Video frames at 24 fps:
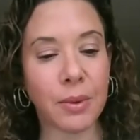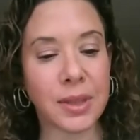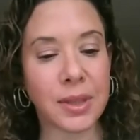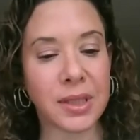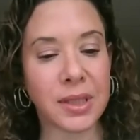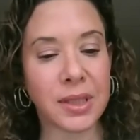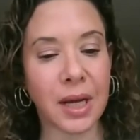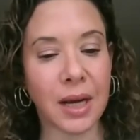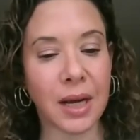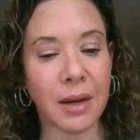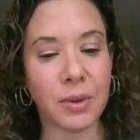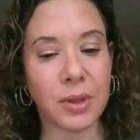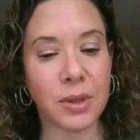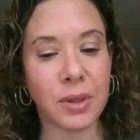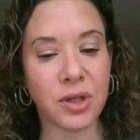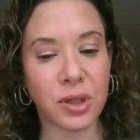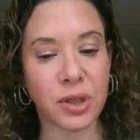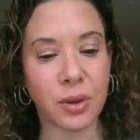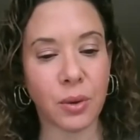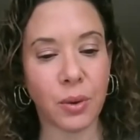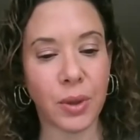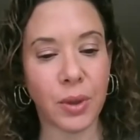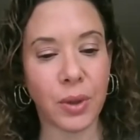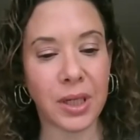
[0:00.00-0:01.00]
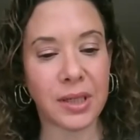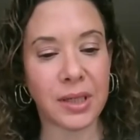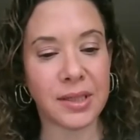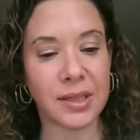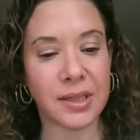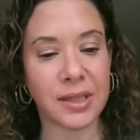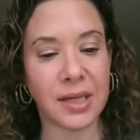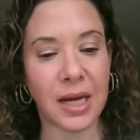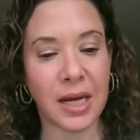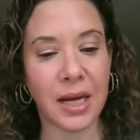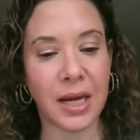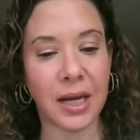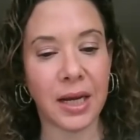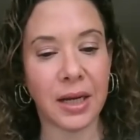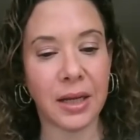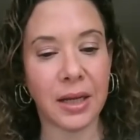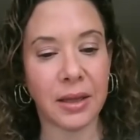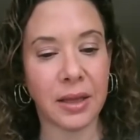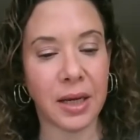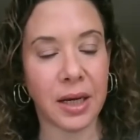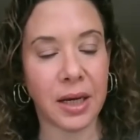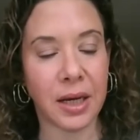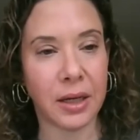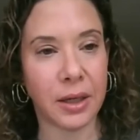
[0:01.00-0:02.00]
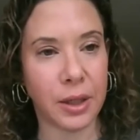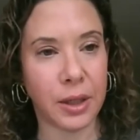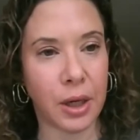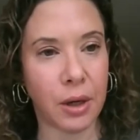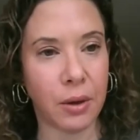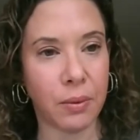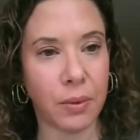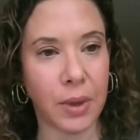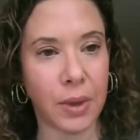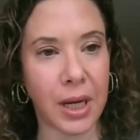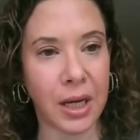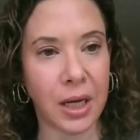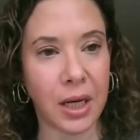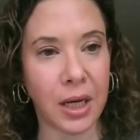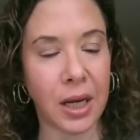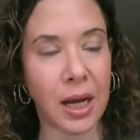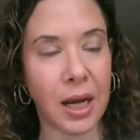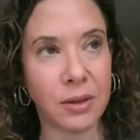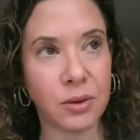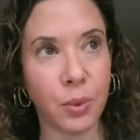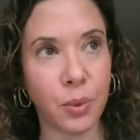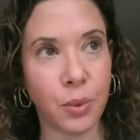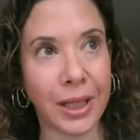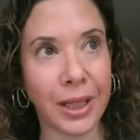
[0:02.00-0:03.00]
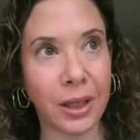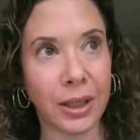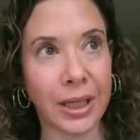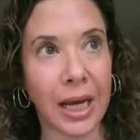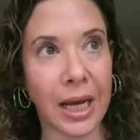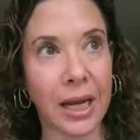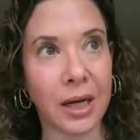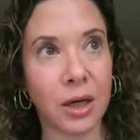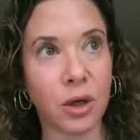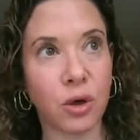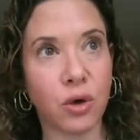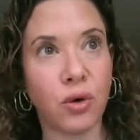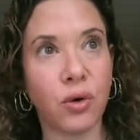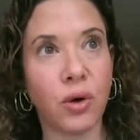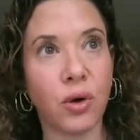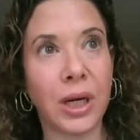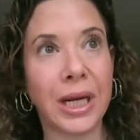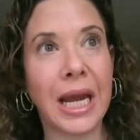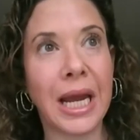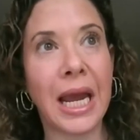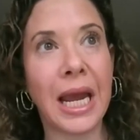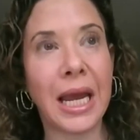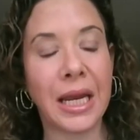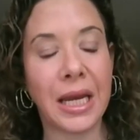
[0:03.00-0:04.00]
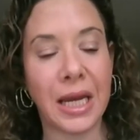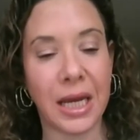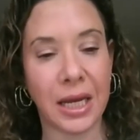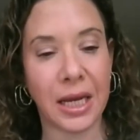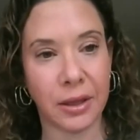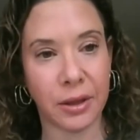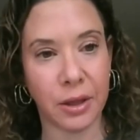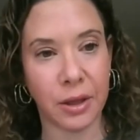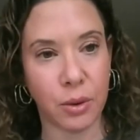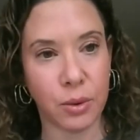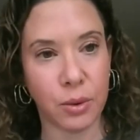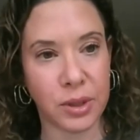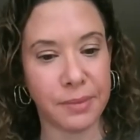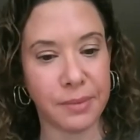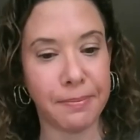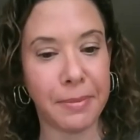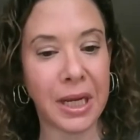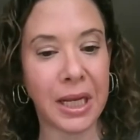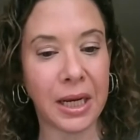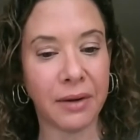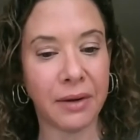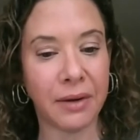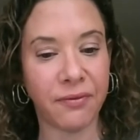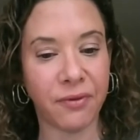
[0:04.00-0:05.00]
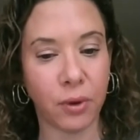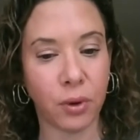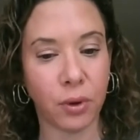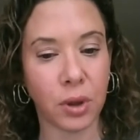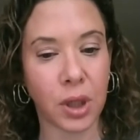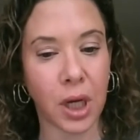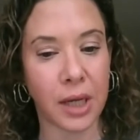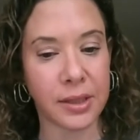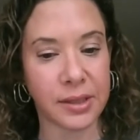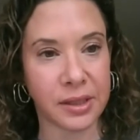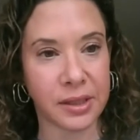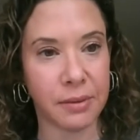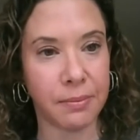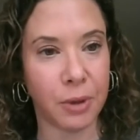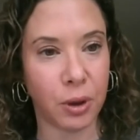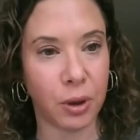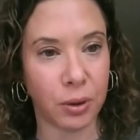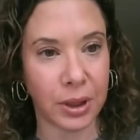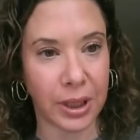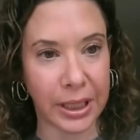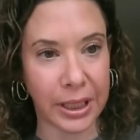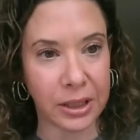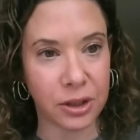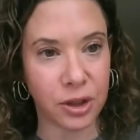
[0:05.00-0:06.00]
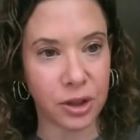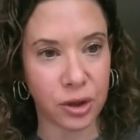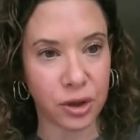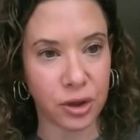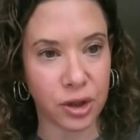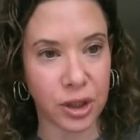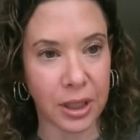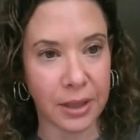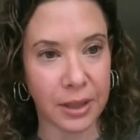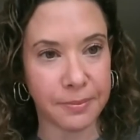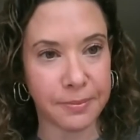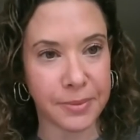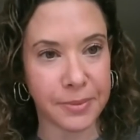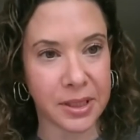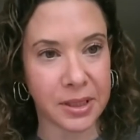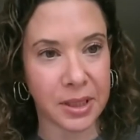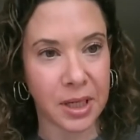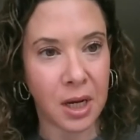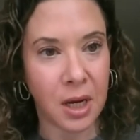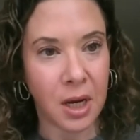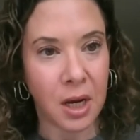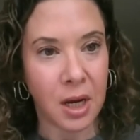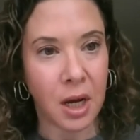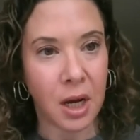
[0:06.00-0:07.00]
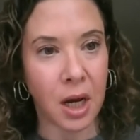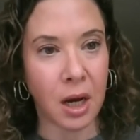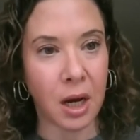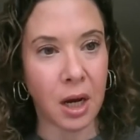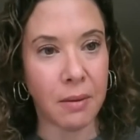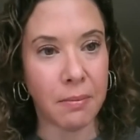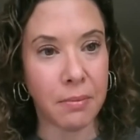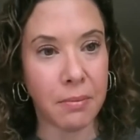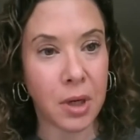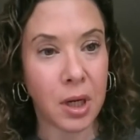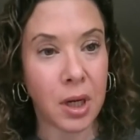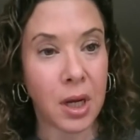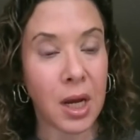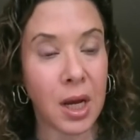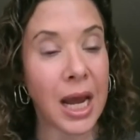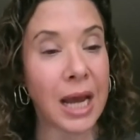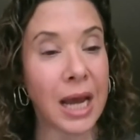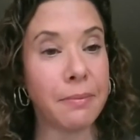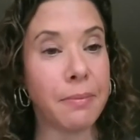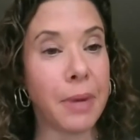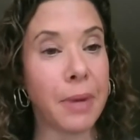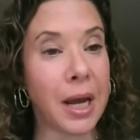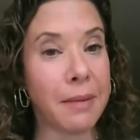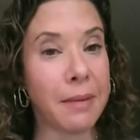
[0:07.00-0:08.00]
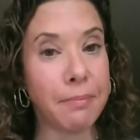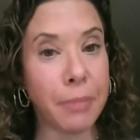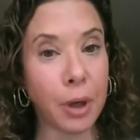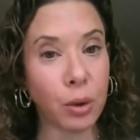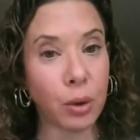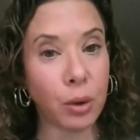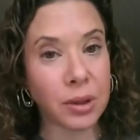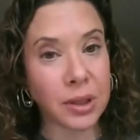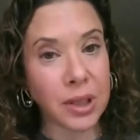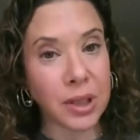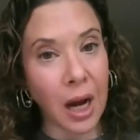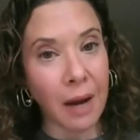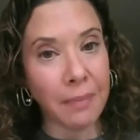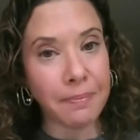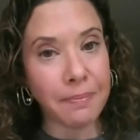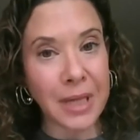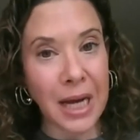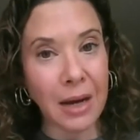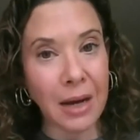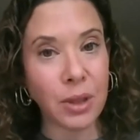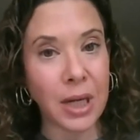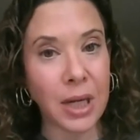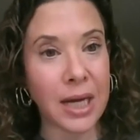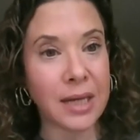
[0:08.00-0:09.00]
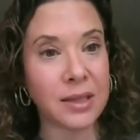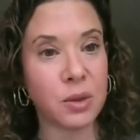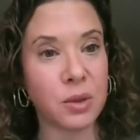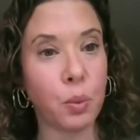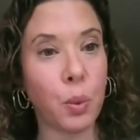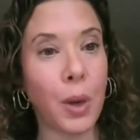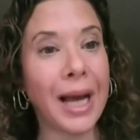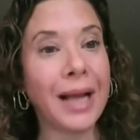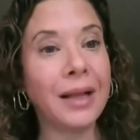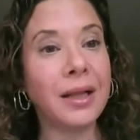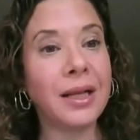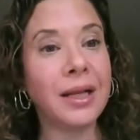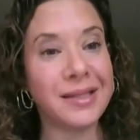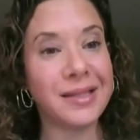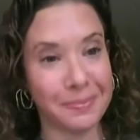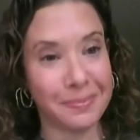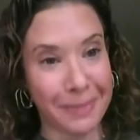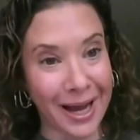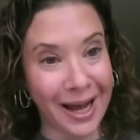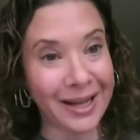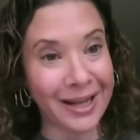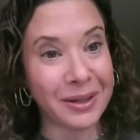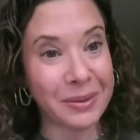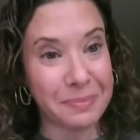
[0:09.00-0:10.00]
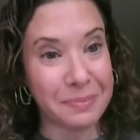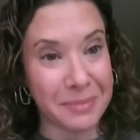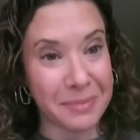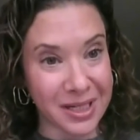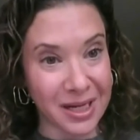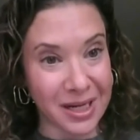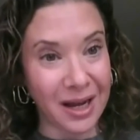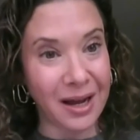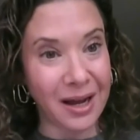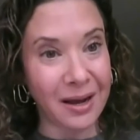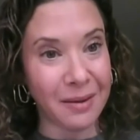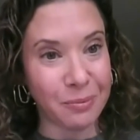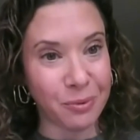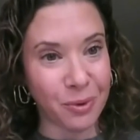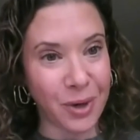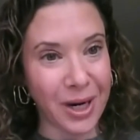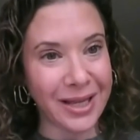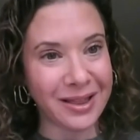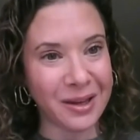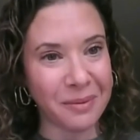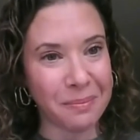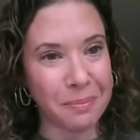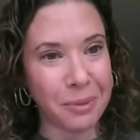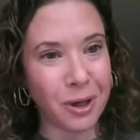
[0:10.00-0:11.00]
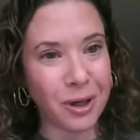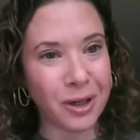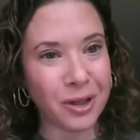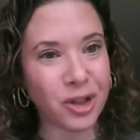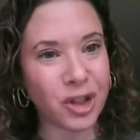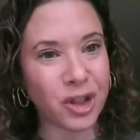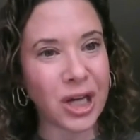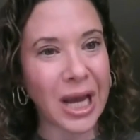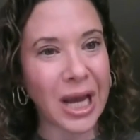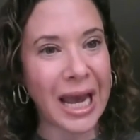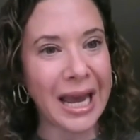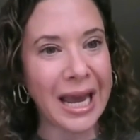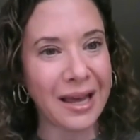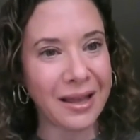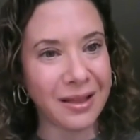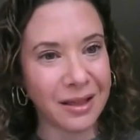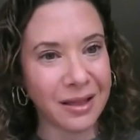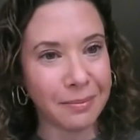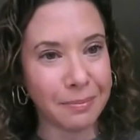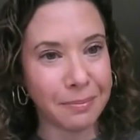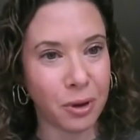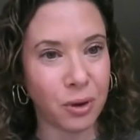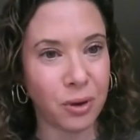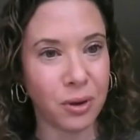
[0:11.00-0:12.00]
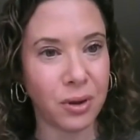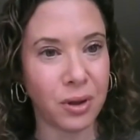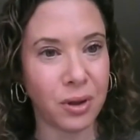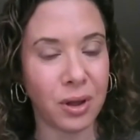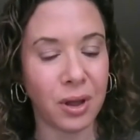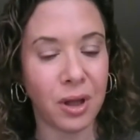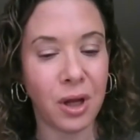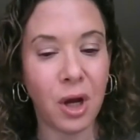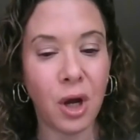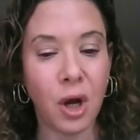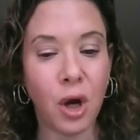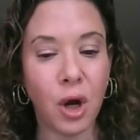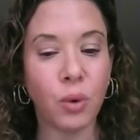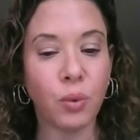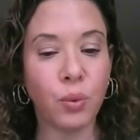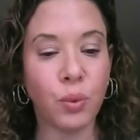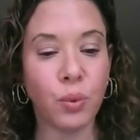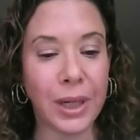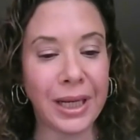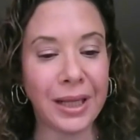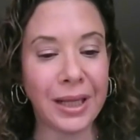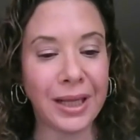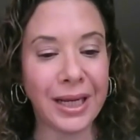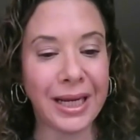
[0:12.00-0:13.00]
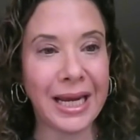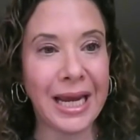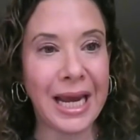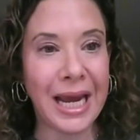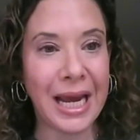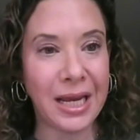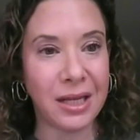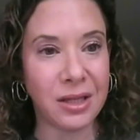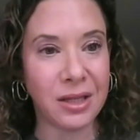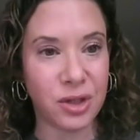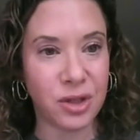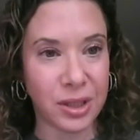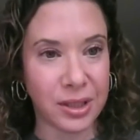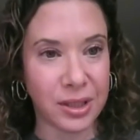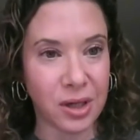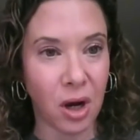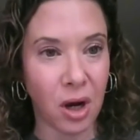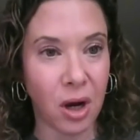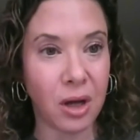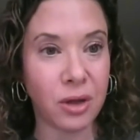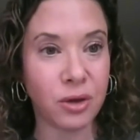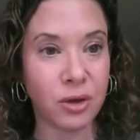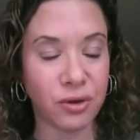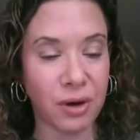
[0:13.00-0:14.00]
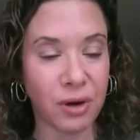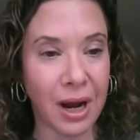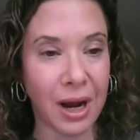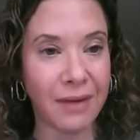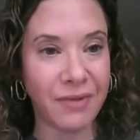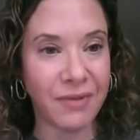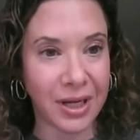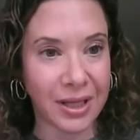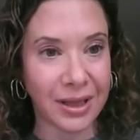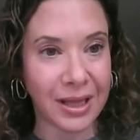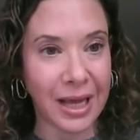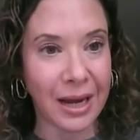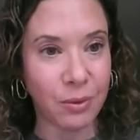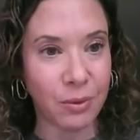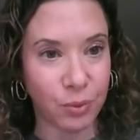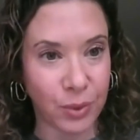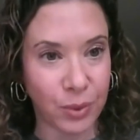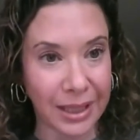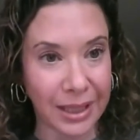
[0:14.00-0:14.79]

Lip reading: I was just going to say that, you know, and as we look at it, creating those meaningful customer relationships, in both top down as well as bottoms up, right? The push and the pull really hinges on driving that